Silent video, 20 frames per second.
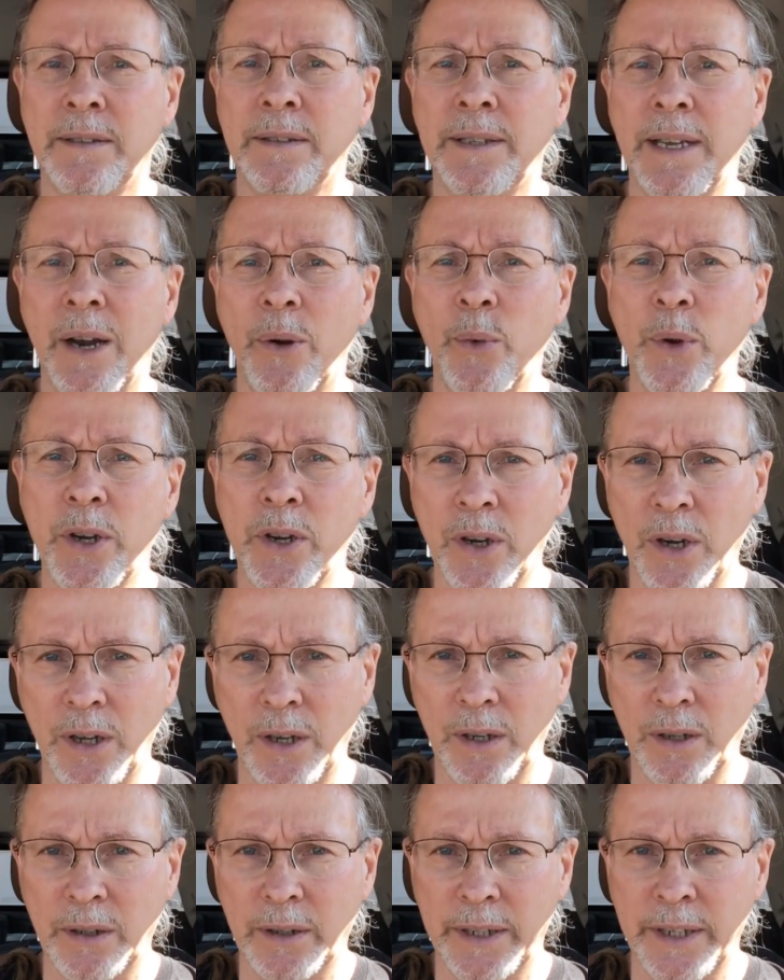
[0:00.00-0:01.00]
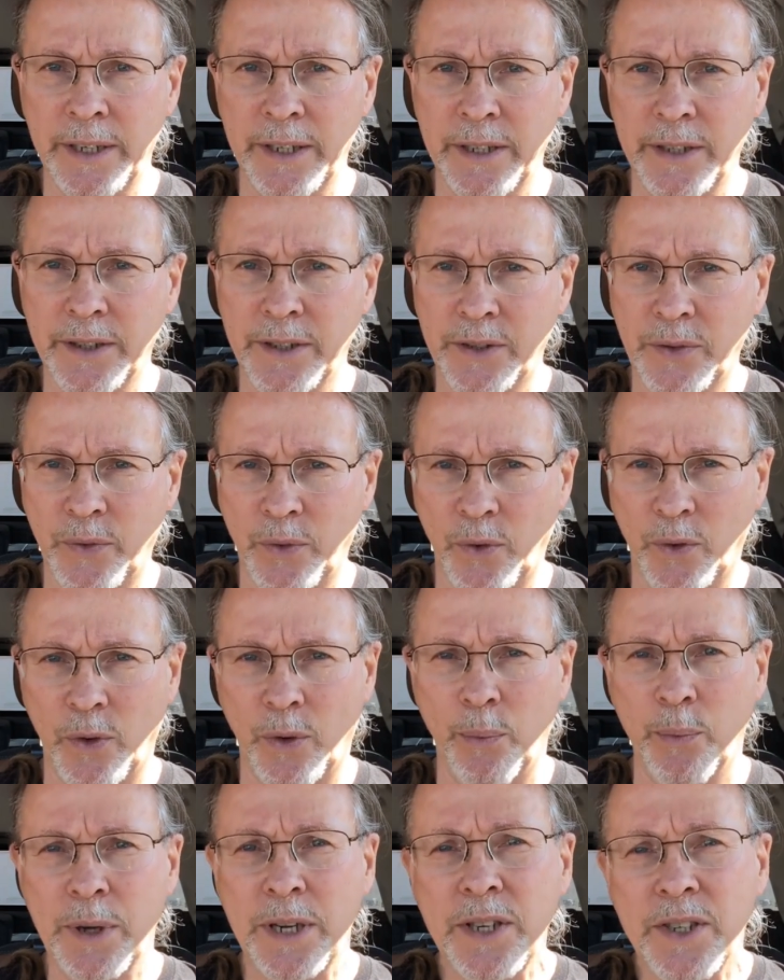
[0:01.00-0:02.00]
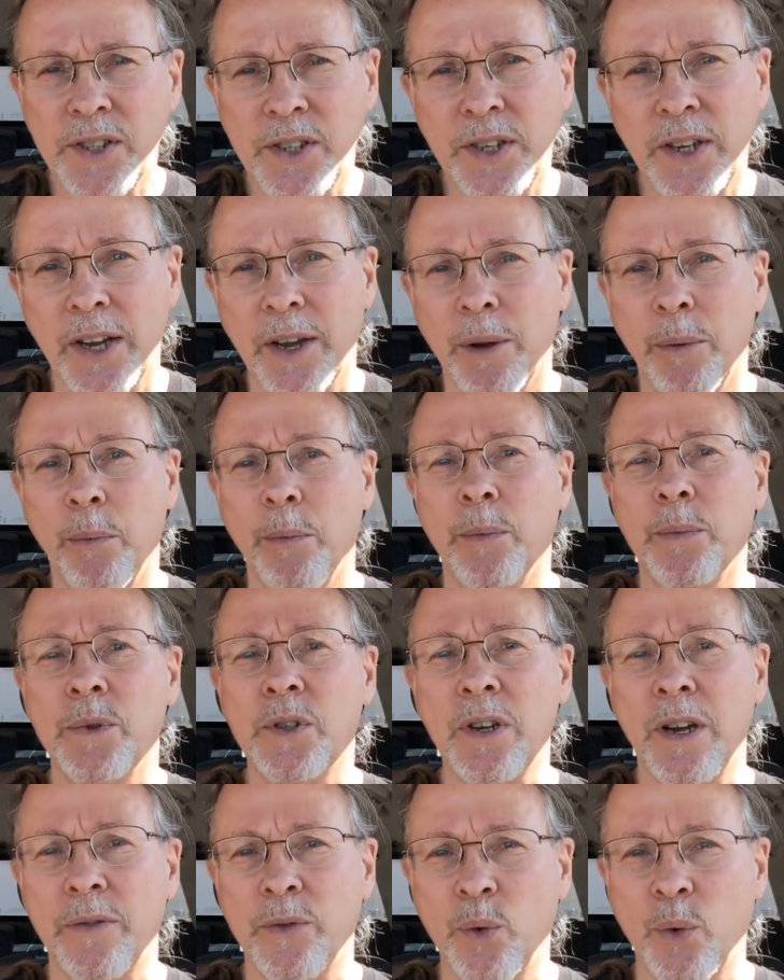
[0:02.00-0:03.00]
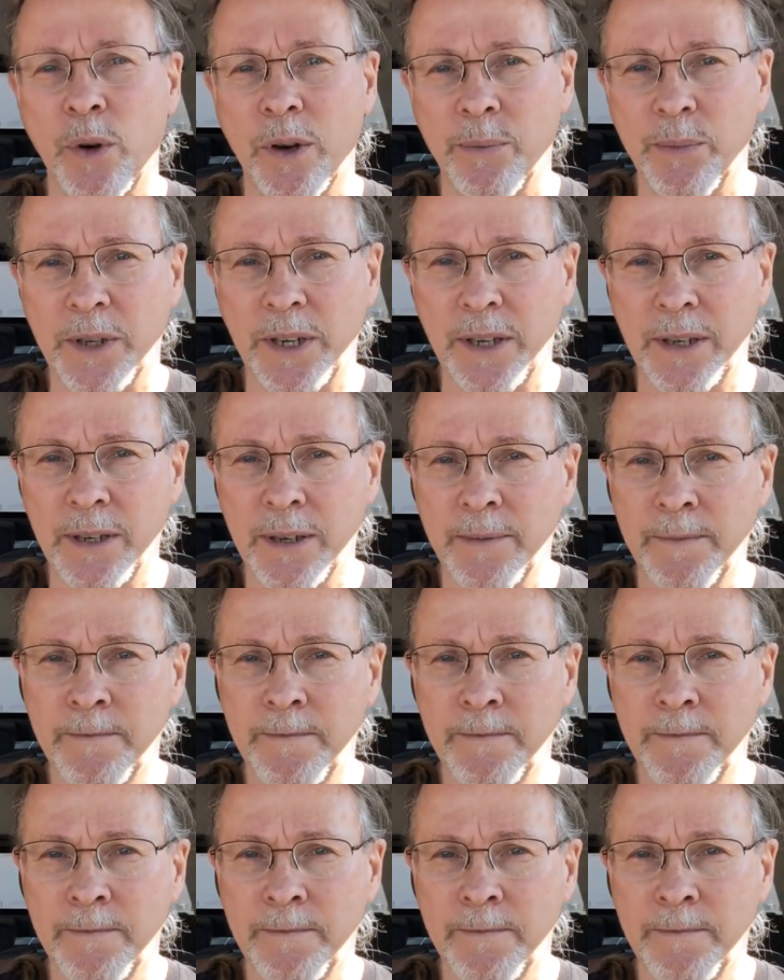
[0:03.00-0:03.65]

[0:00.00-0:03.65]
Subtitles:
That recall is for a PCM software update.